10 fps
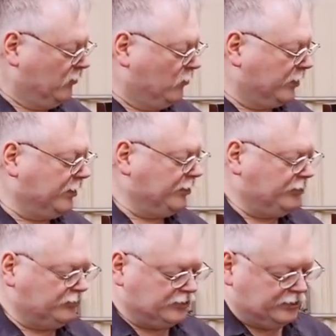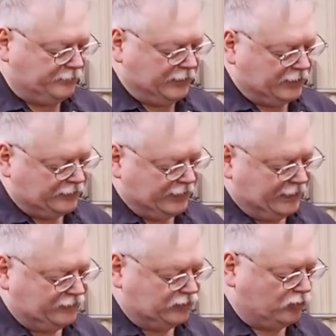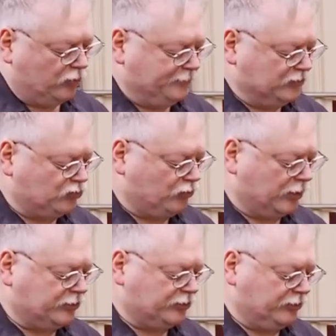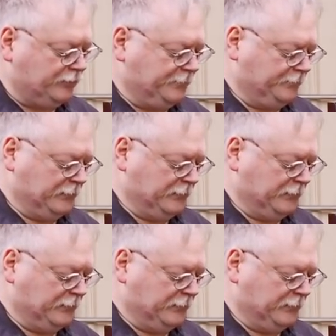We're going to use this because it has this open structure,